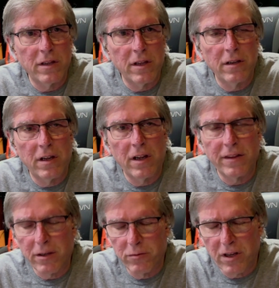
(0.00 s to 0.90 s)
And then
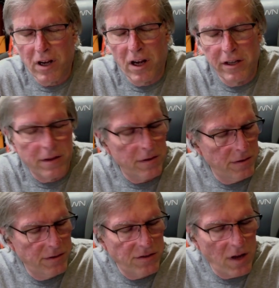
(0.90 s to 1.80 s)
I think it was Clint
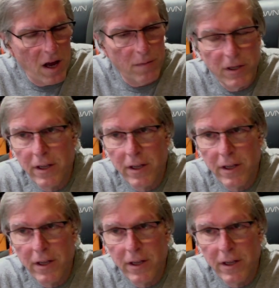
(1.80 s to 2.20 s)
there in the shop.